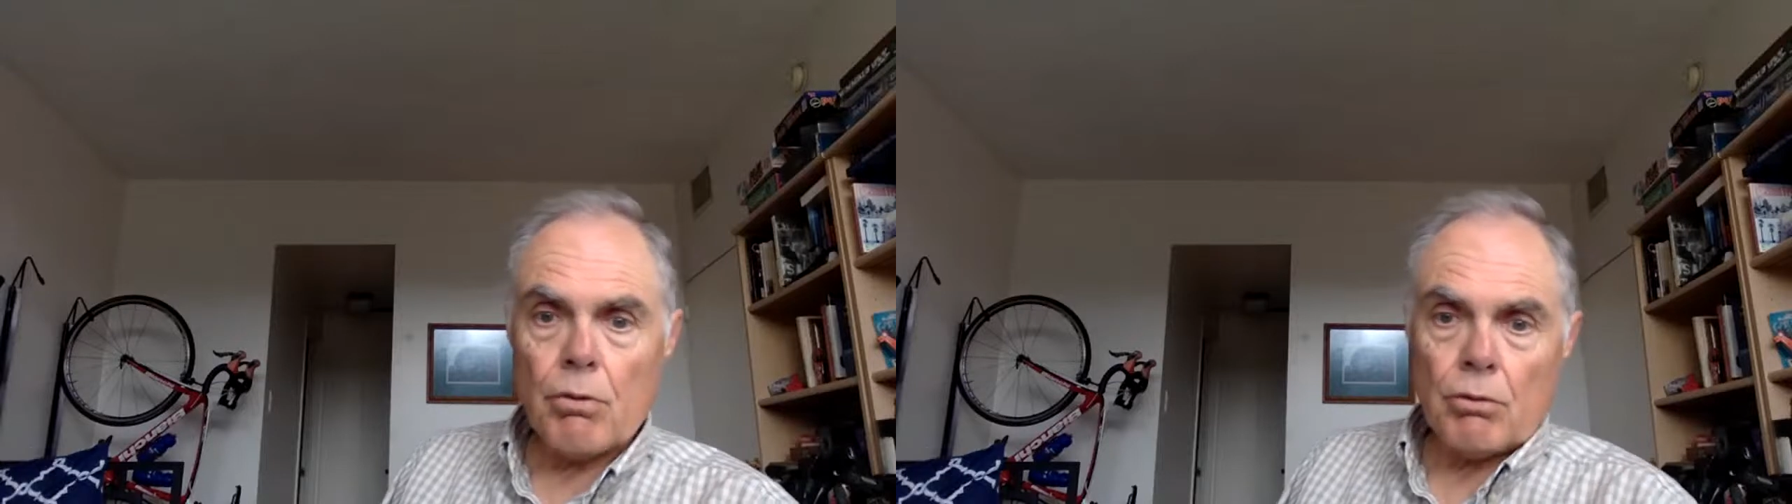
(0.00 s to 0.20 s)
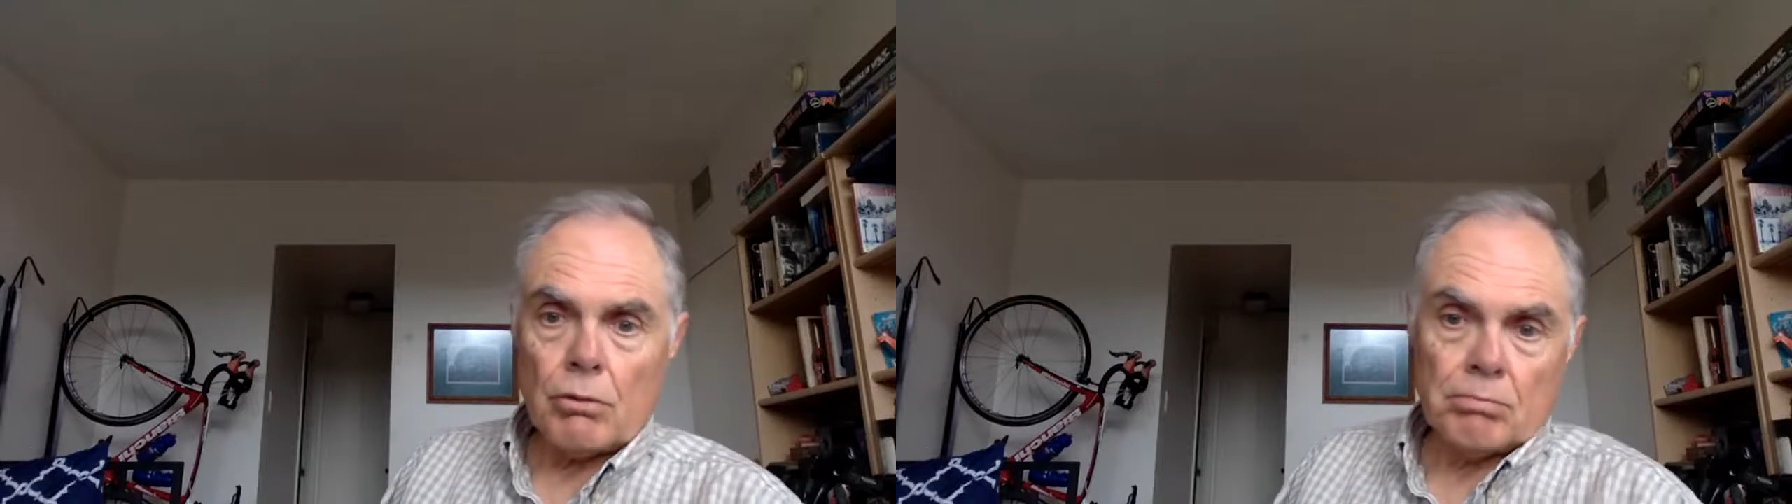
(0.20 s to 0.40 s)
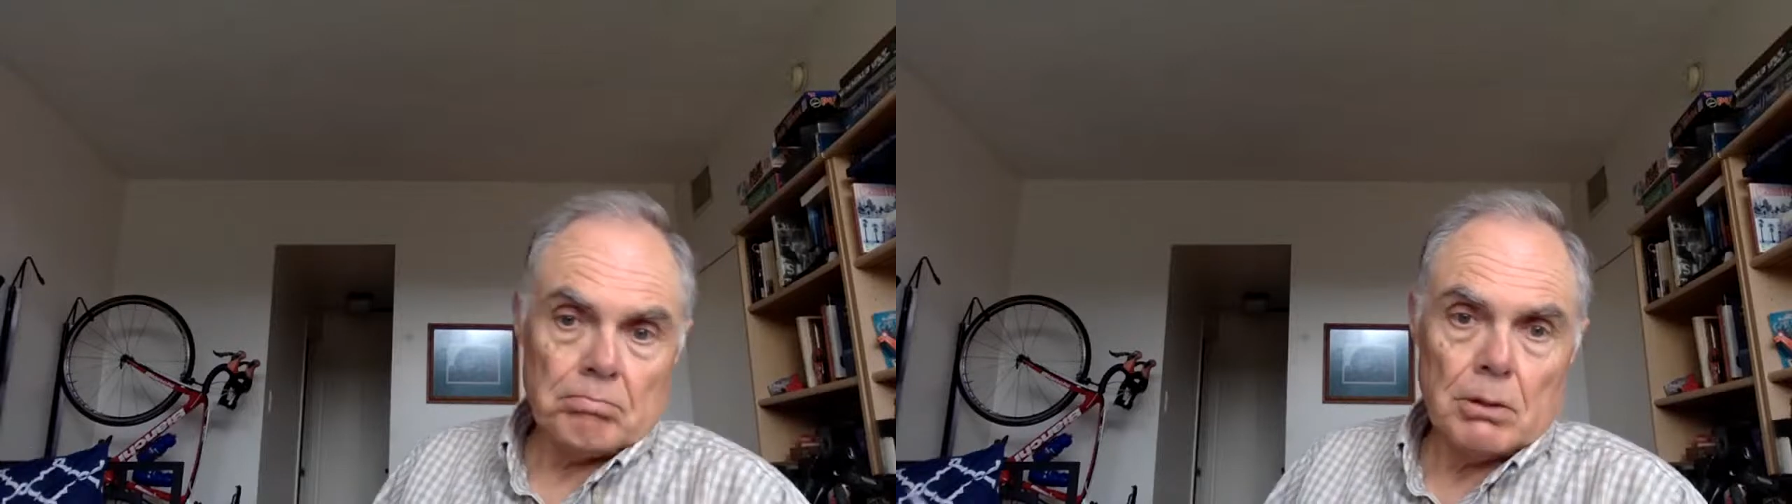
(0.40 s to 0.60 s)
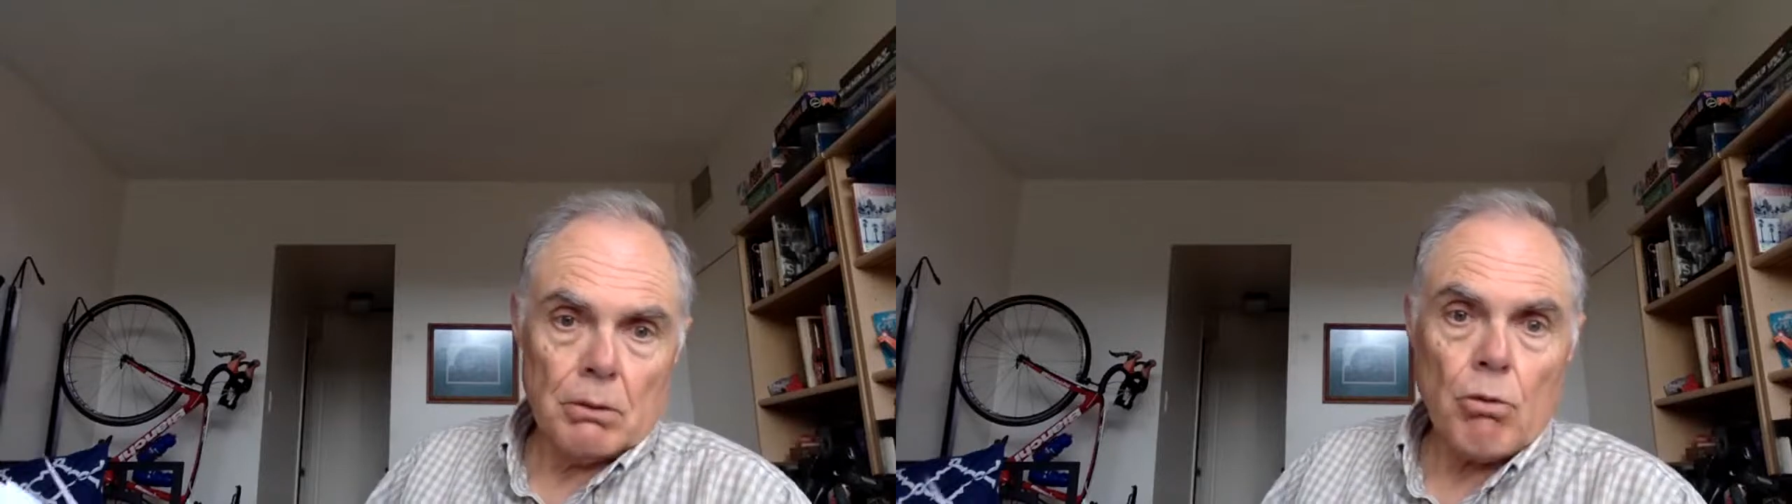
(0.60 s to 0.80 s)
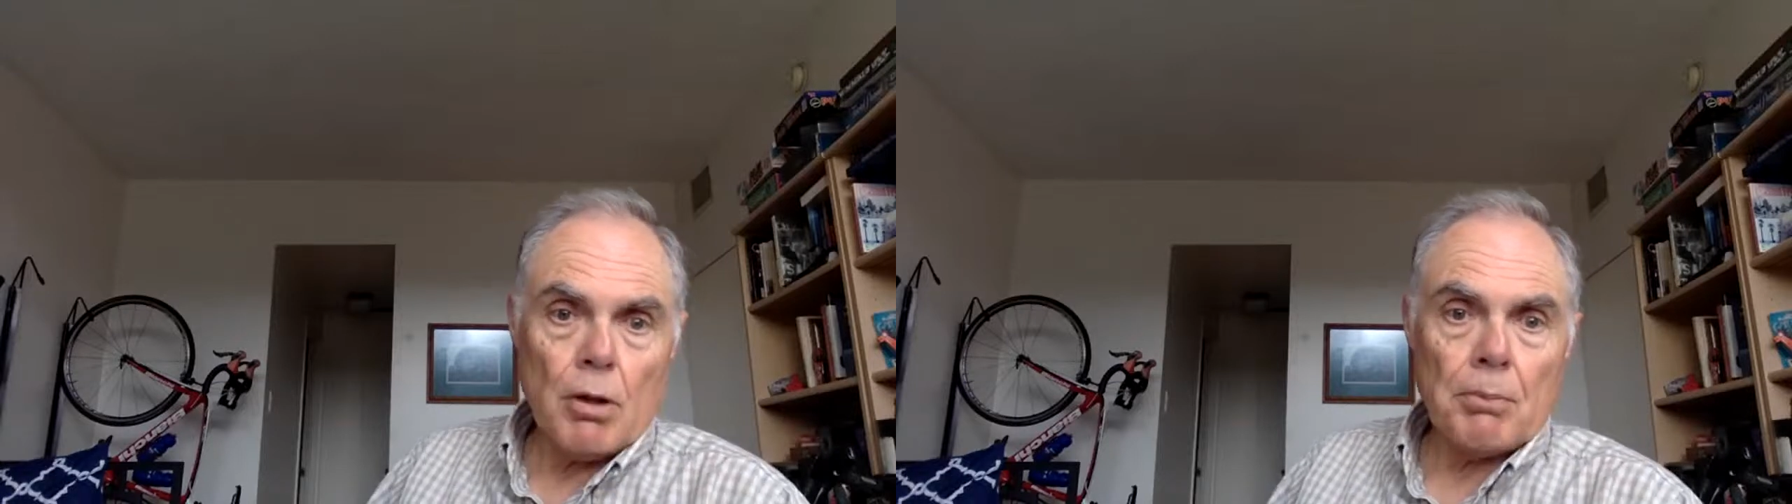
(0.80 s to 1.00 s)
or,
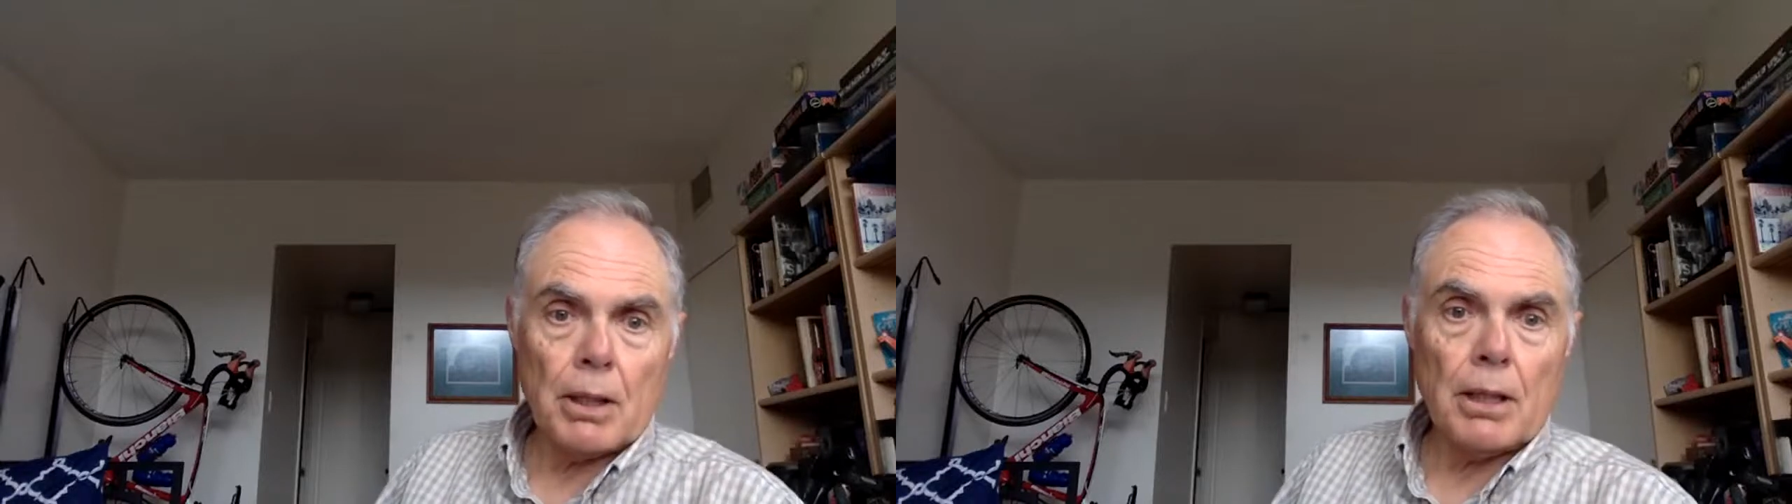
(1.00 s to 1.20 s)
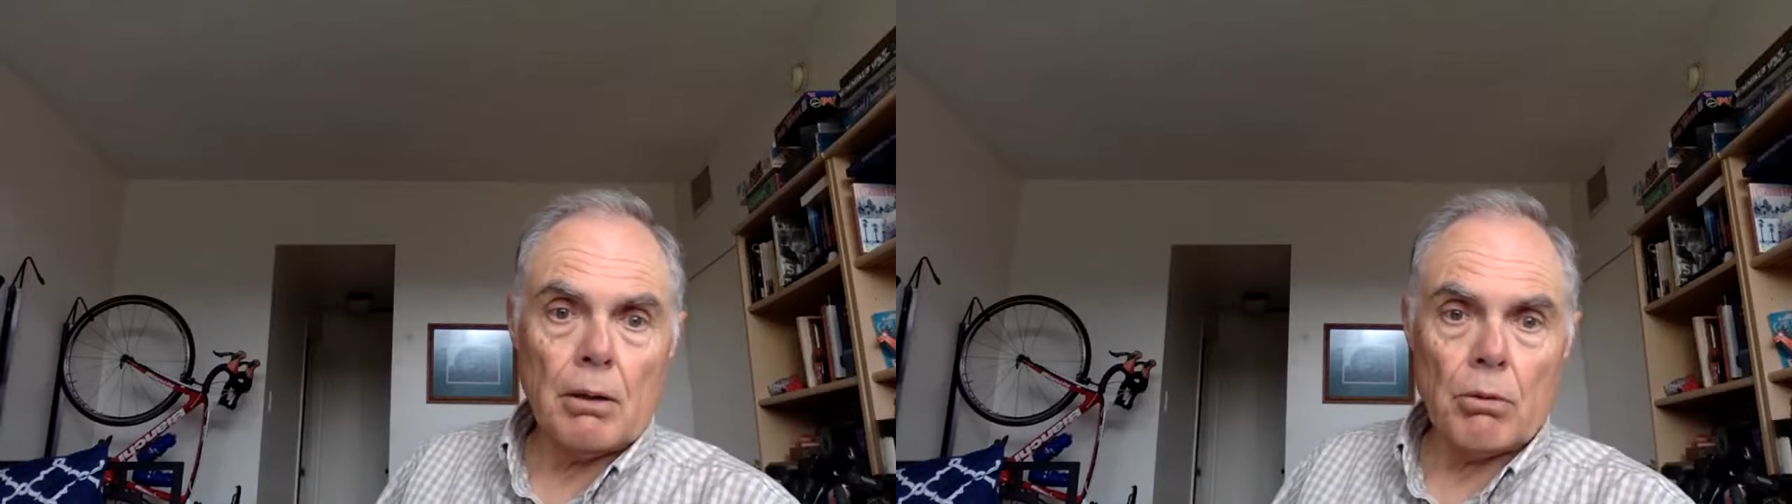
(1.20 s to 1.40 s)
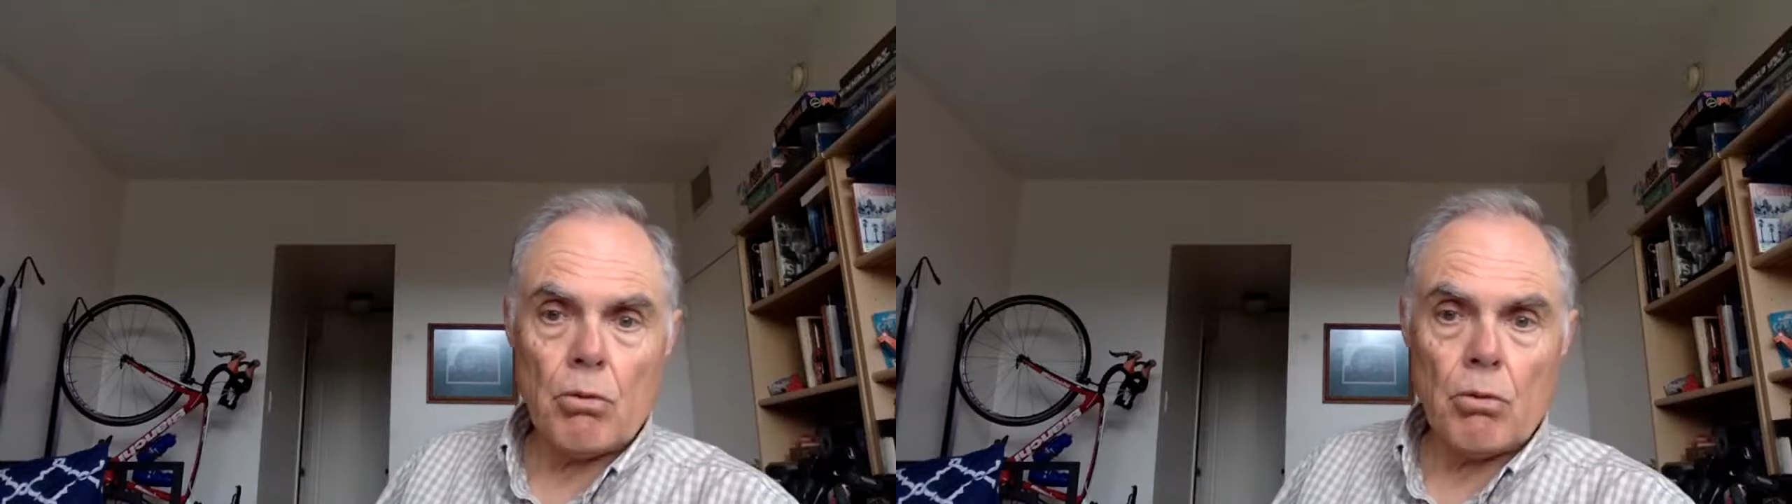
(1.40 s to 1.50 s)
something else.